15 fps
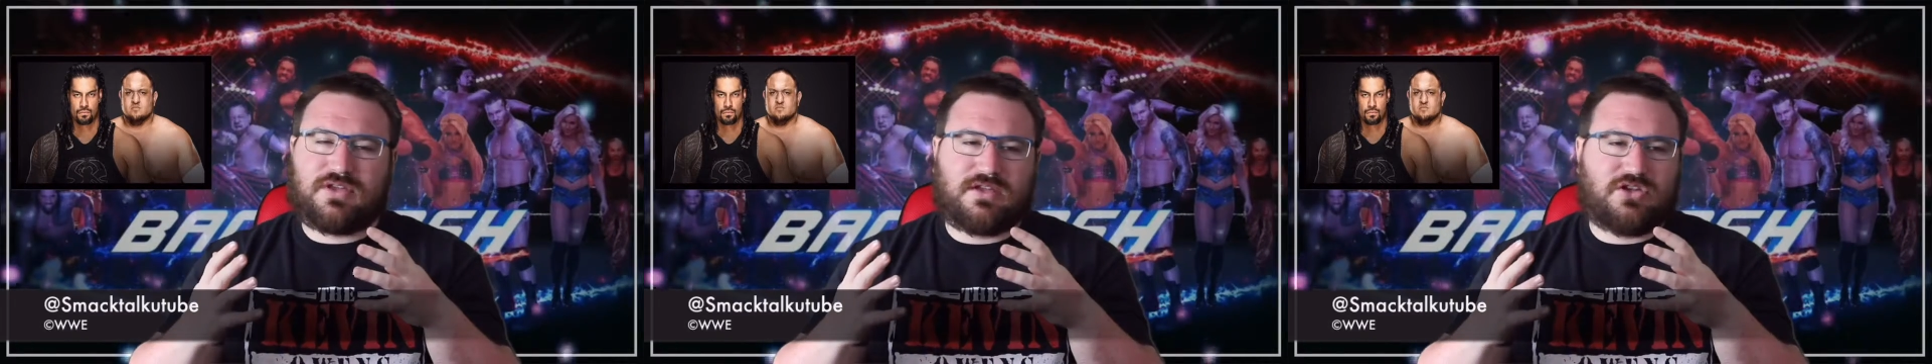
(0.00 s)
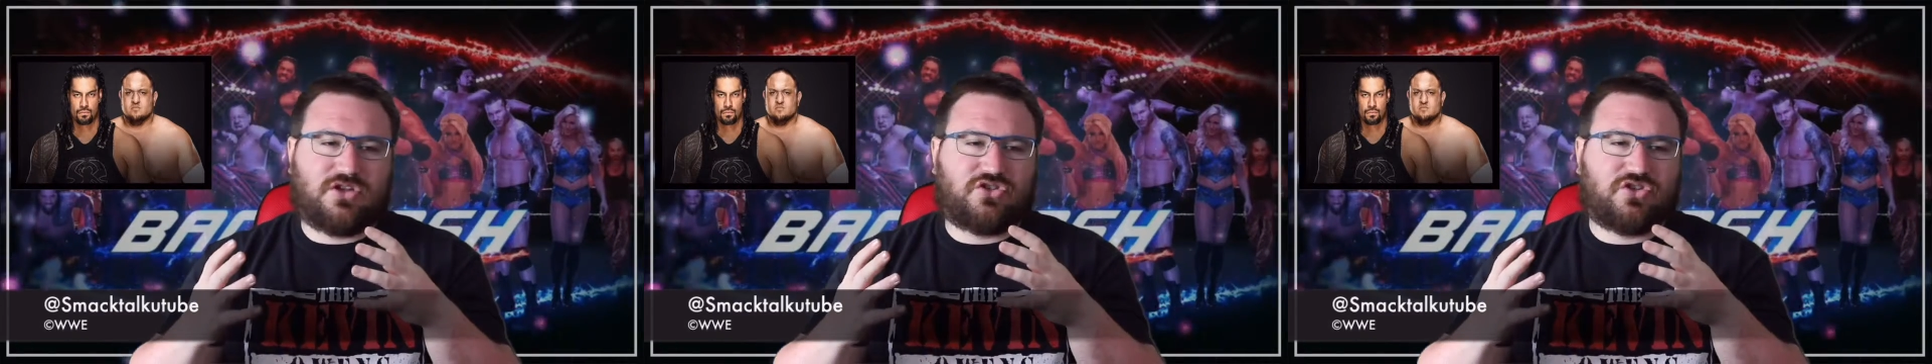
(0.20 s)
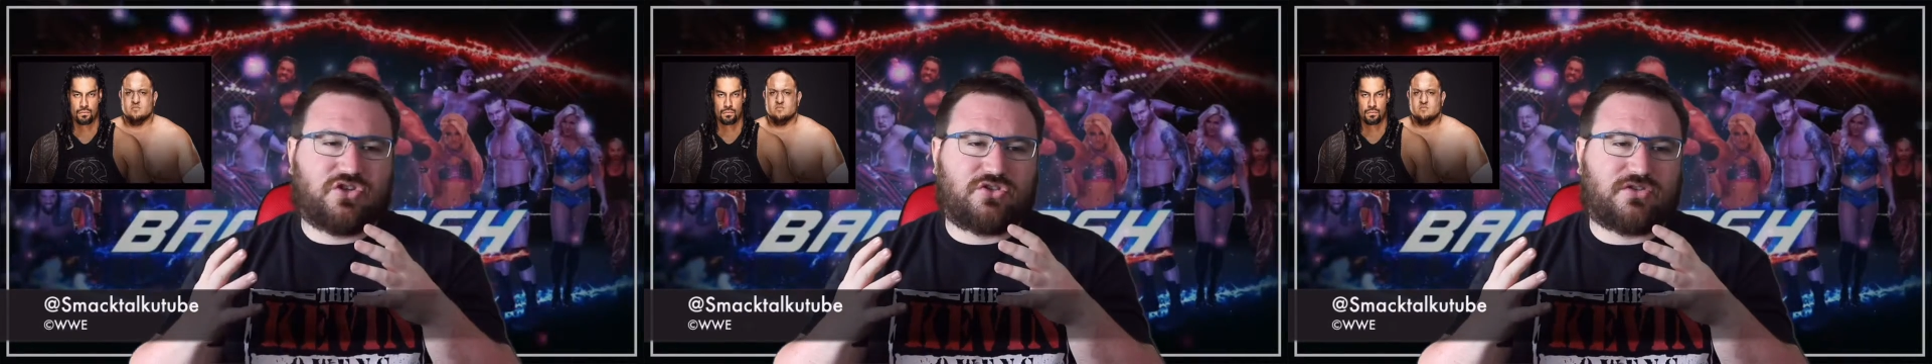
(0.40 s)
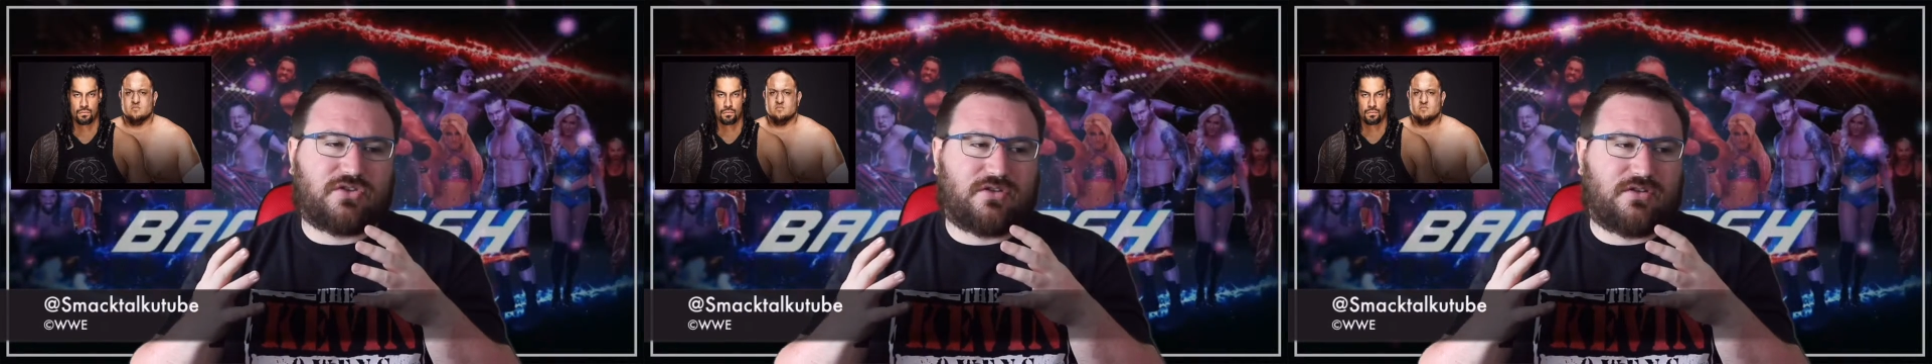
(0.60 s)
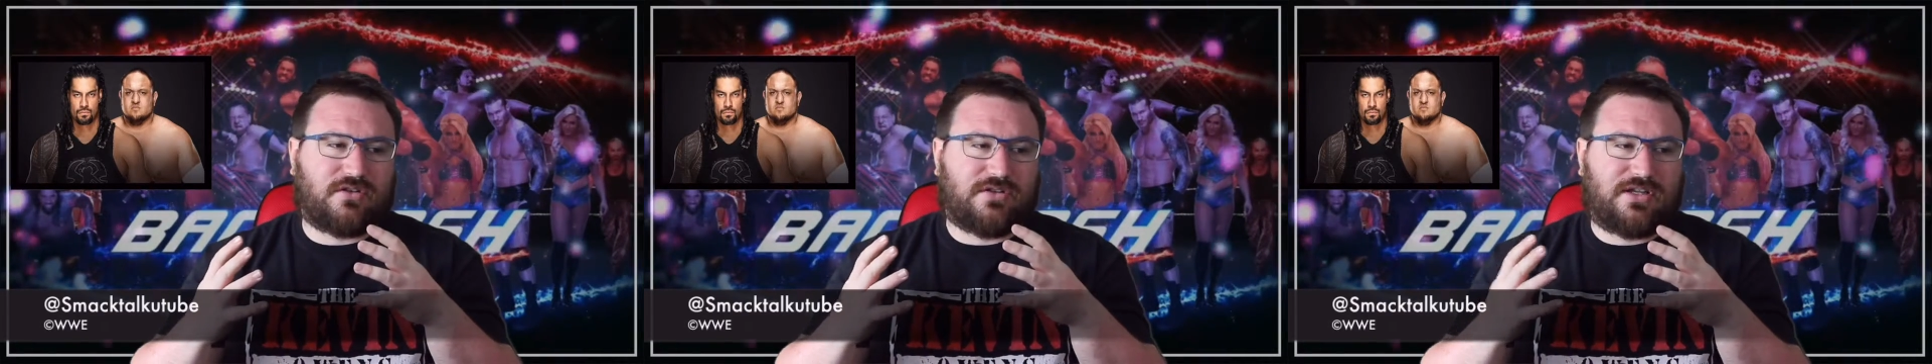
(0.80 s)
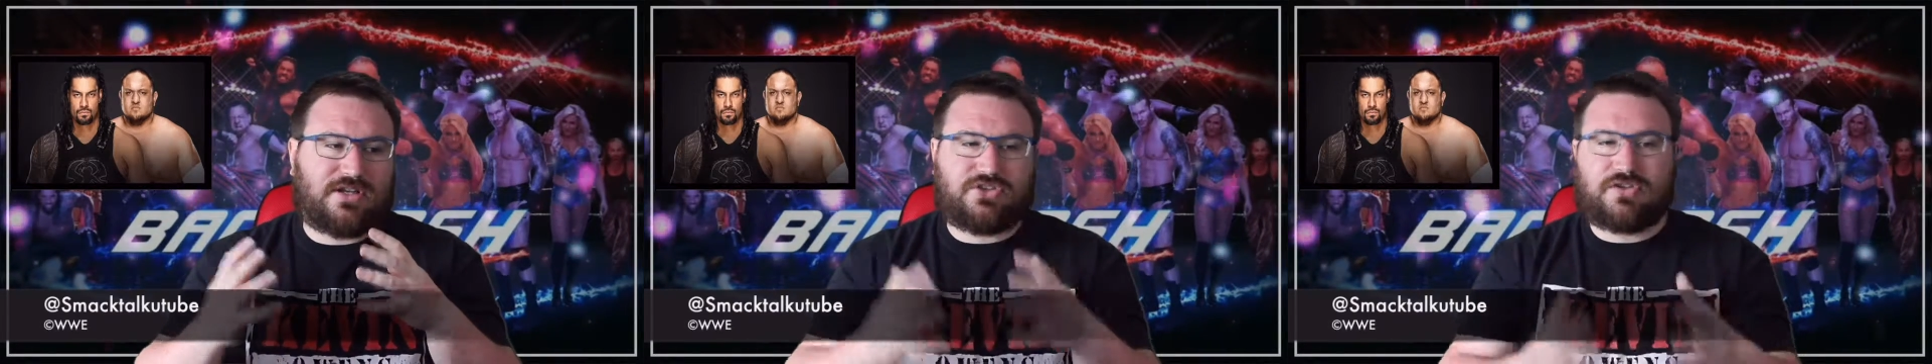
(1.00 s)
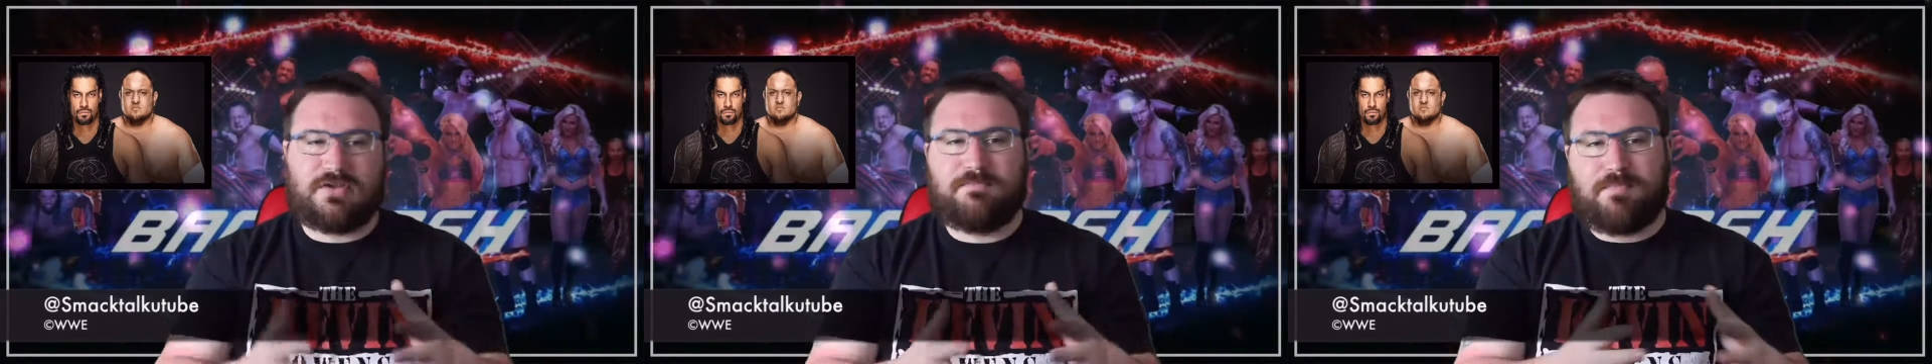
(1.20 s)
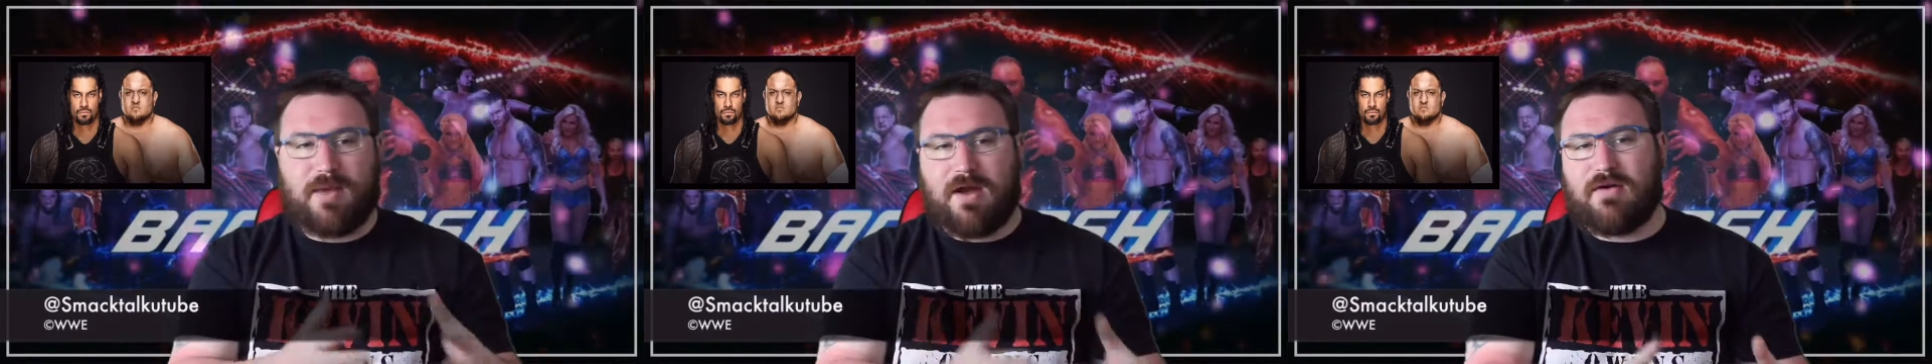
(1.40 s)
You just
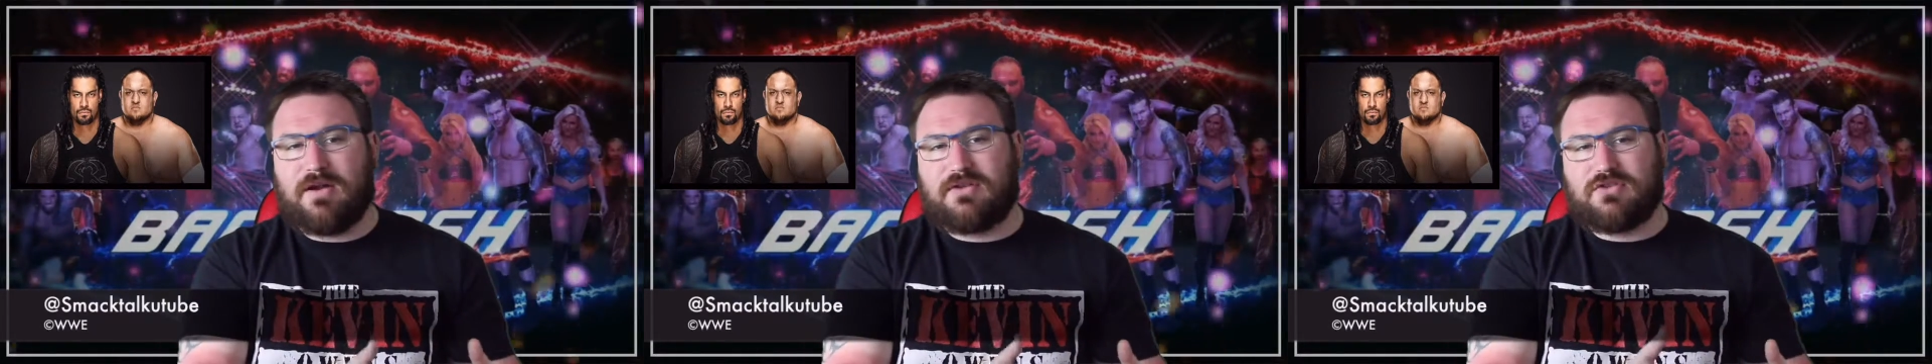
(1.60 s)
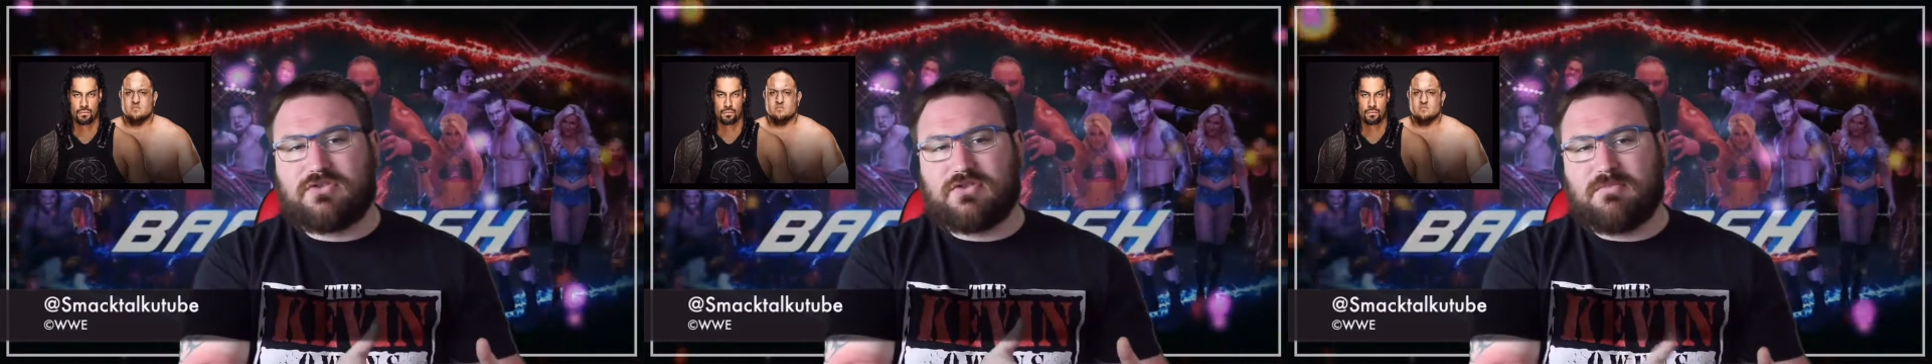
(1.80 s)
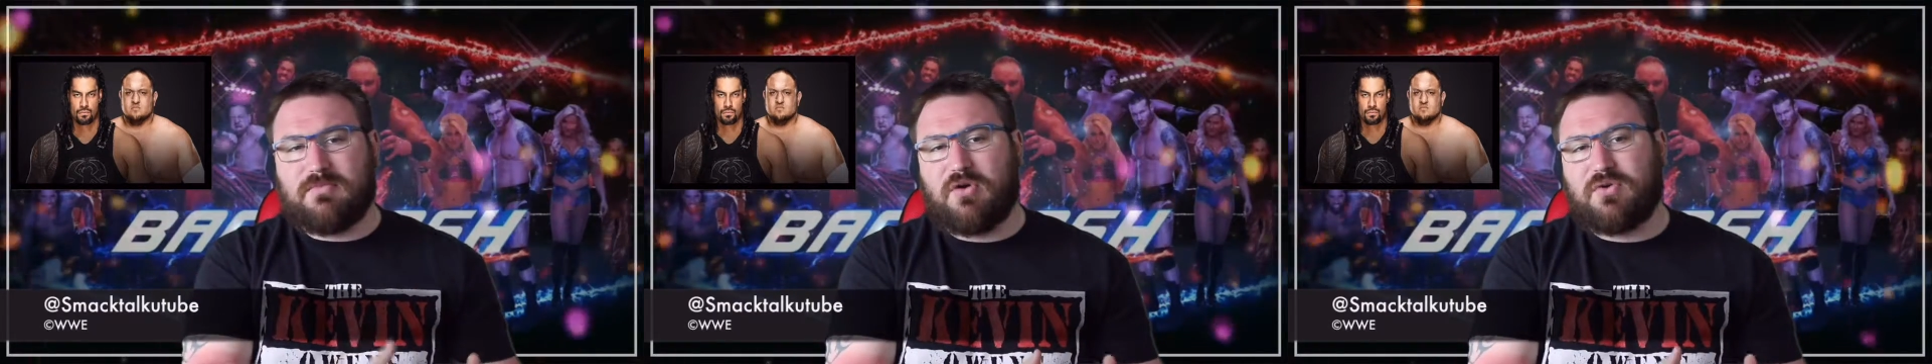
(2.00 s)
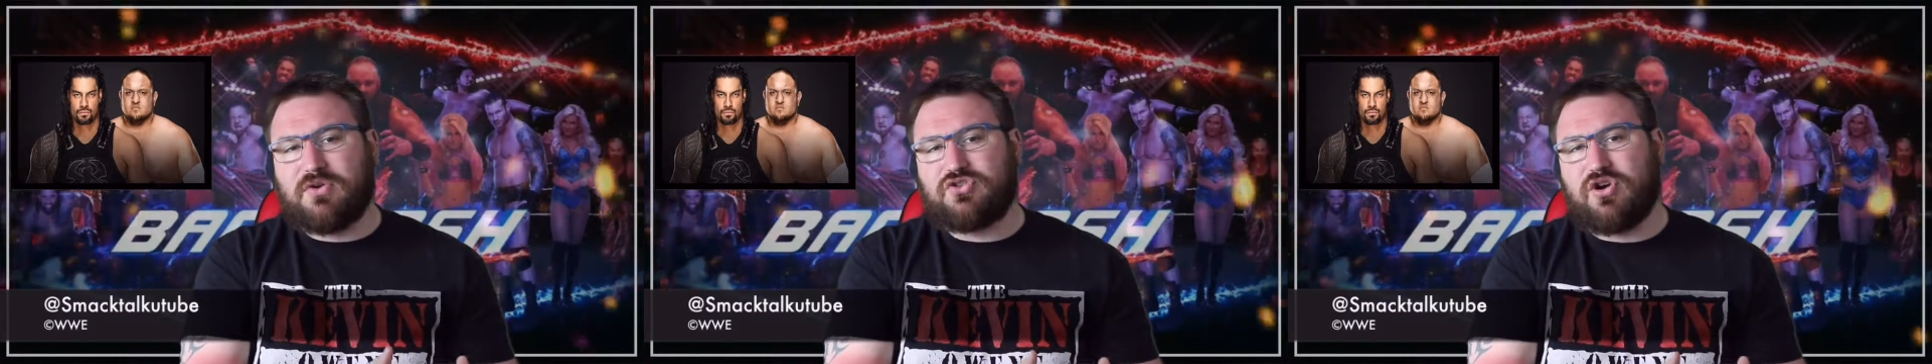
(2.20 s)
literally buried Samoa